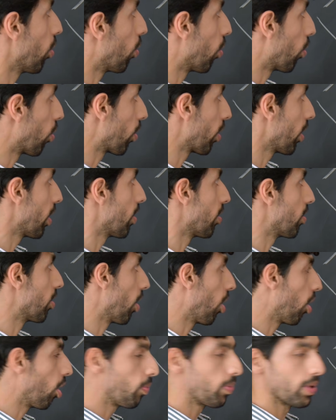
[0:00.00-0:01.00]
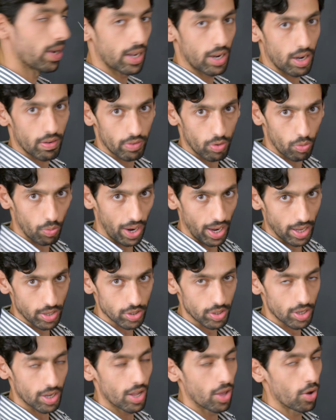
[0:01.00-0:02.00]
or the opening of a
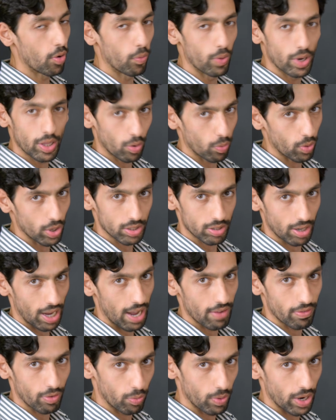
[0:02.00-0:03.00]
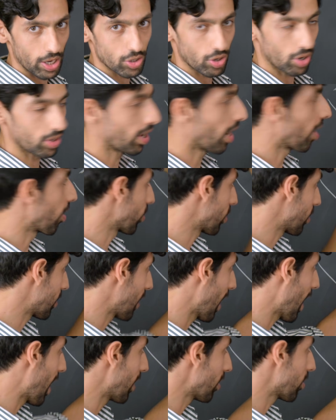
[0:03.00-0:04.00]
wedge. We don't want to have a wedge on our
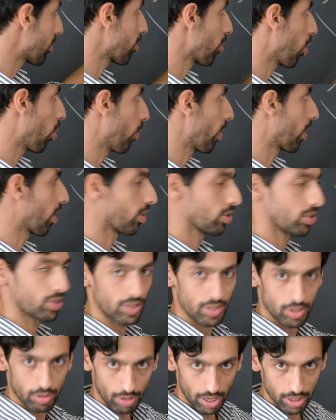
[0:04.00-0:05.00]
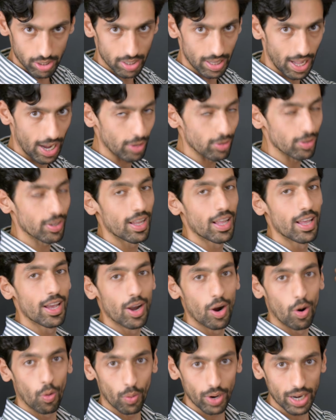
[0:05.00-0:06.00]
stand, so we're going to just stretch it out.
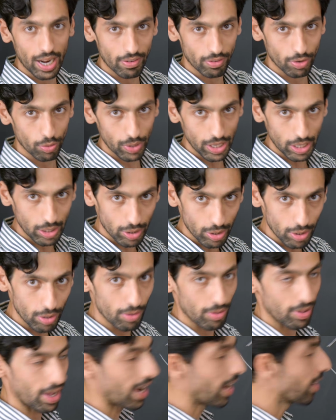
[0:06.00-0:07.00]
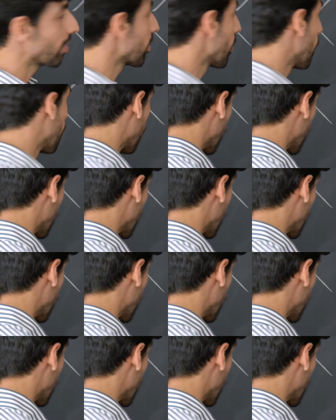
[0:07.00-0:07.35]
Whenever we do that,